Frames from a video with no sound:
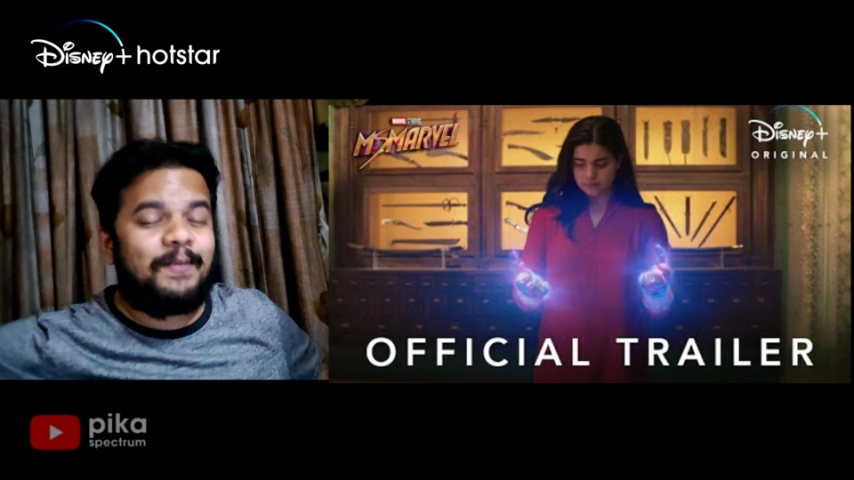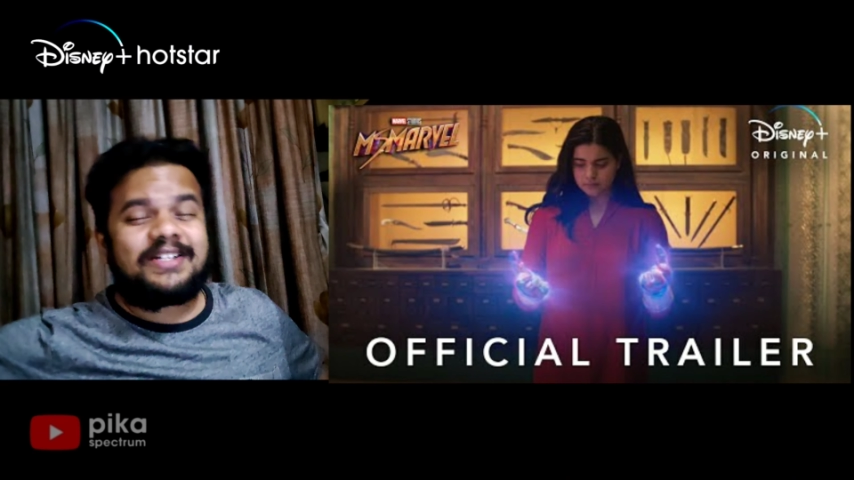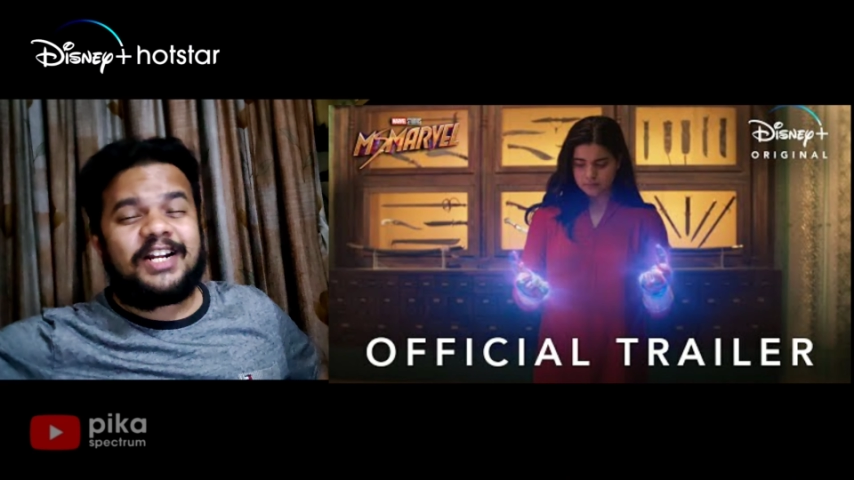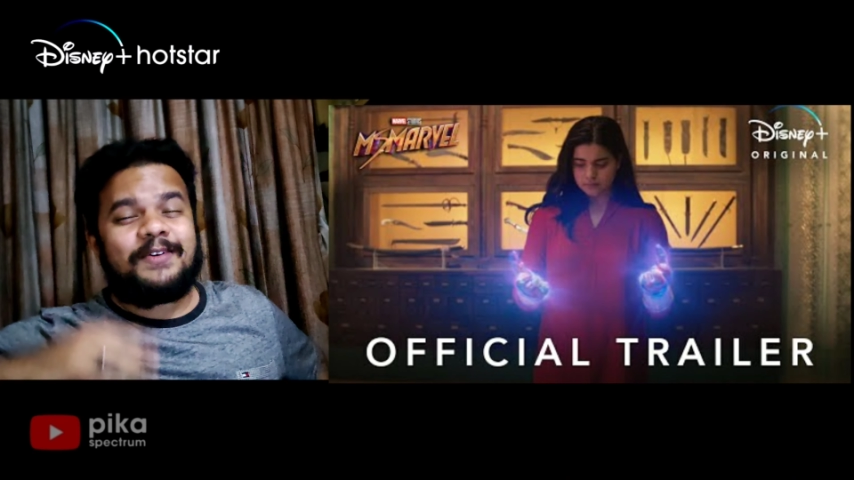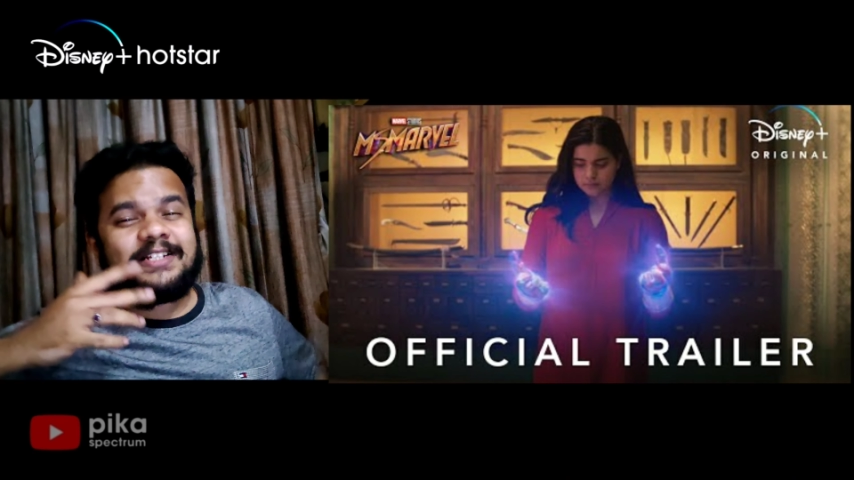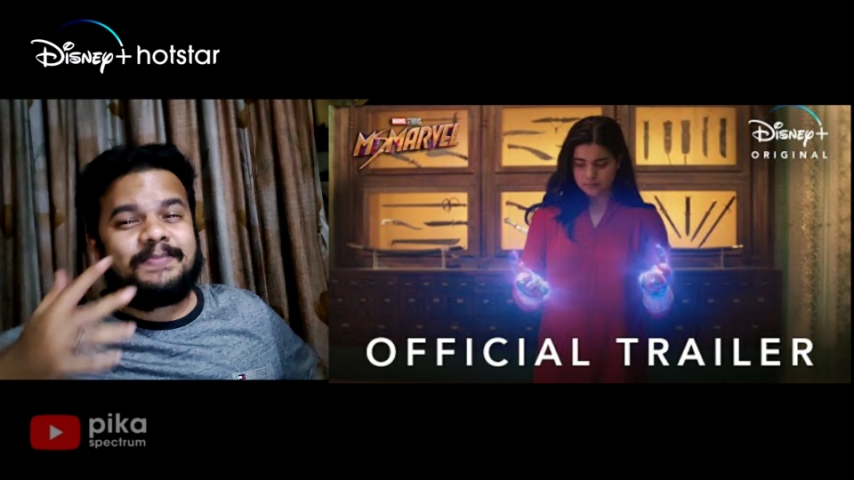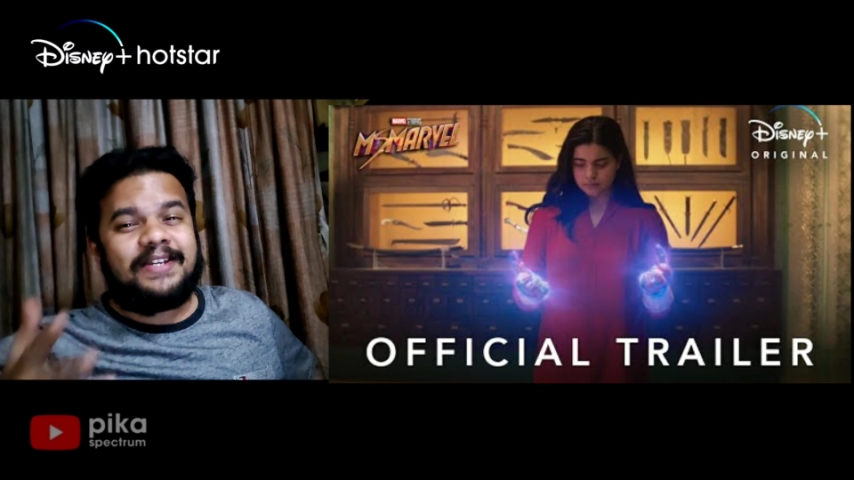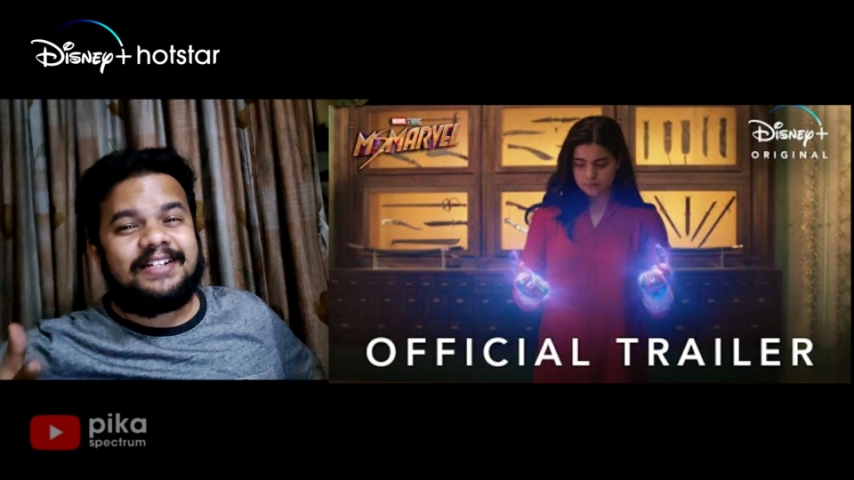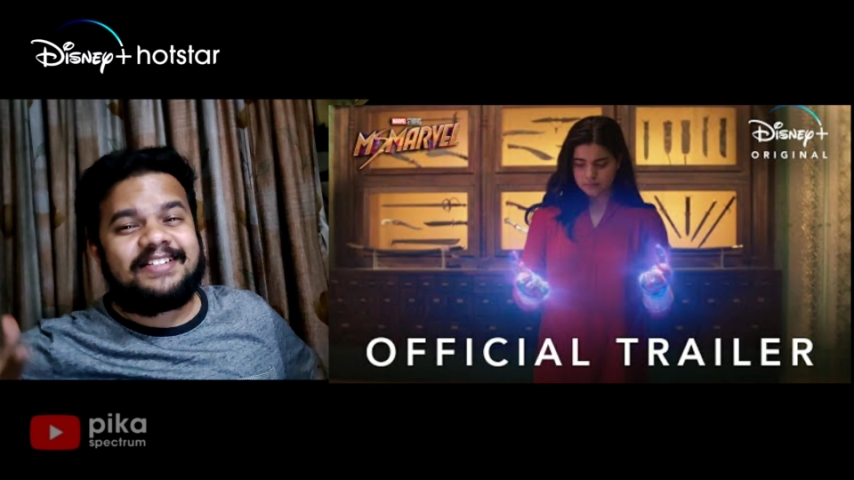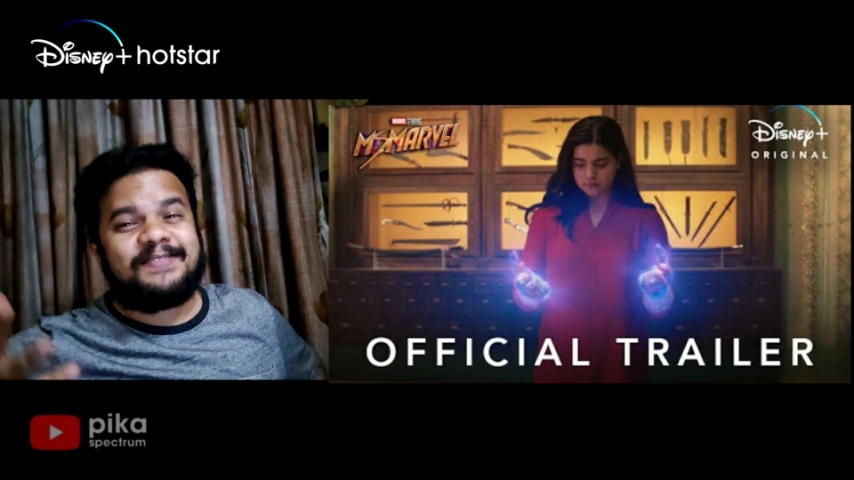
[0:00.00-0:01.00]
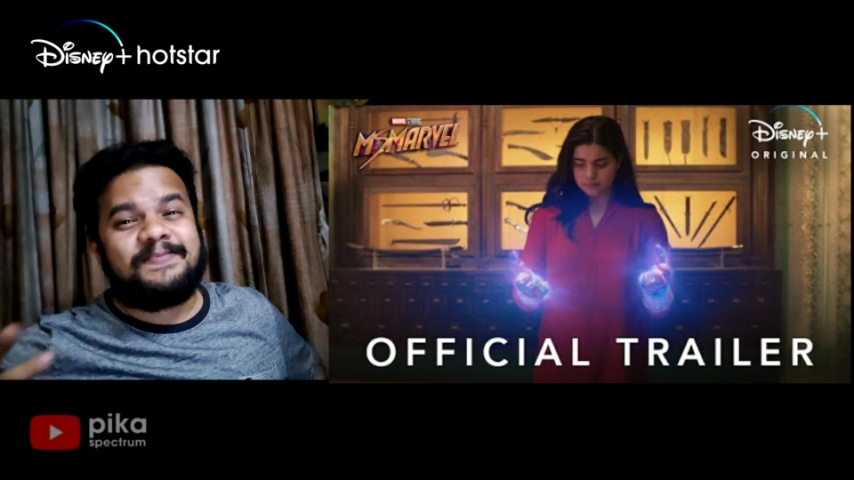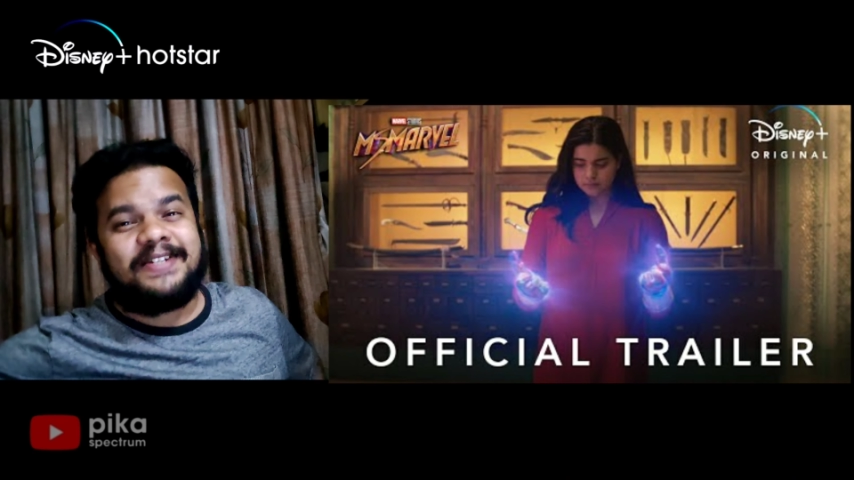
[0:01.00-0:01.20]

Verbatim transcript: I was kind of experiencing